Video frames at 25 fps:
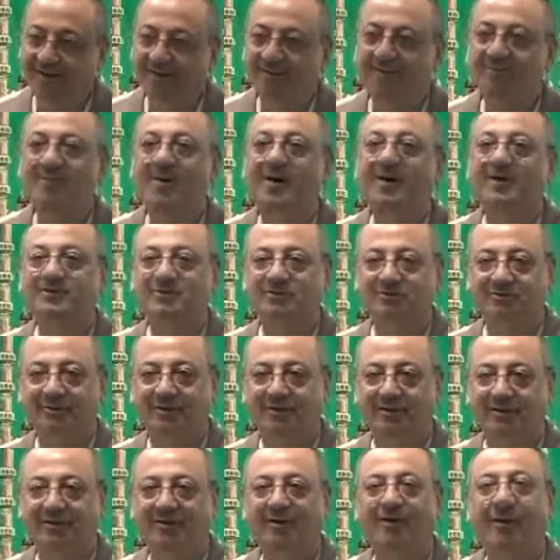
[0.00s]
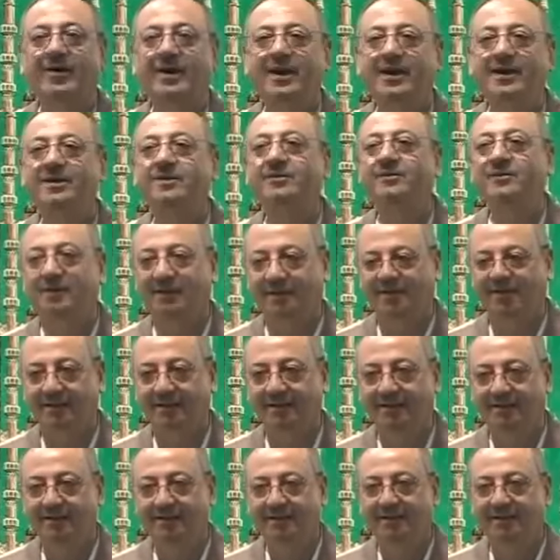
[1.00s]
Margarine. Or anything.
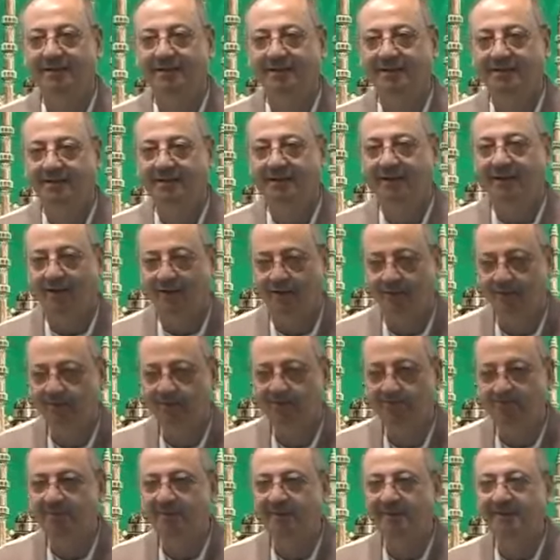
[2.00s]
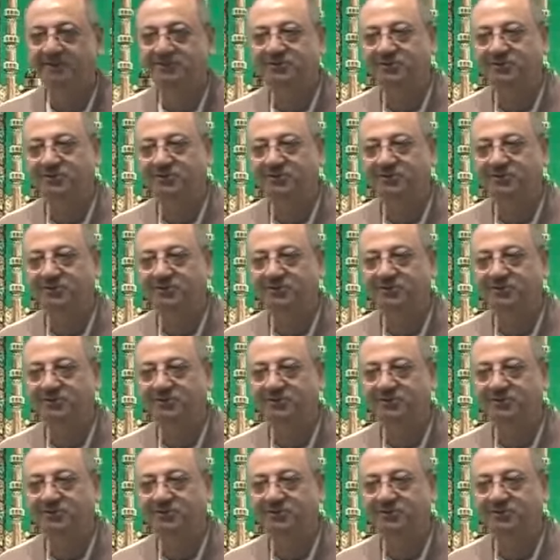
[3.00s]
Are you with me, brothers and